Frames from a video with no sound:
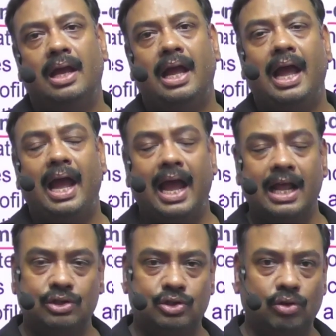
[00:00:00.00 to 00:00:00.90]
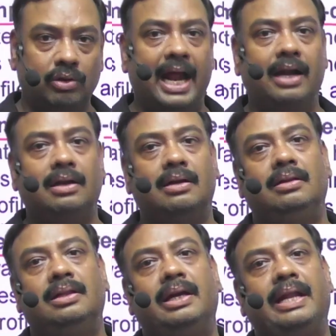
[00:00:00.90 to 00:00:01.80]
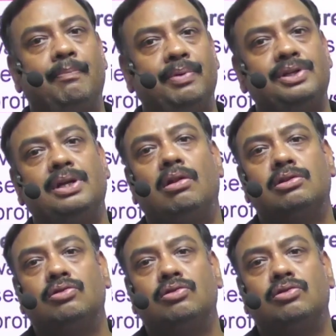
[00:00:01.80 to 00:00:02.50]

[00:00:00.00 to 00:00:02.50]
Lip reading: And so that the temperature also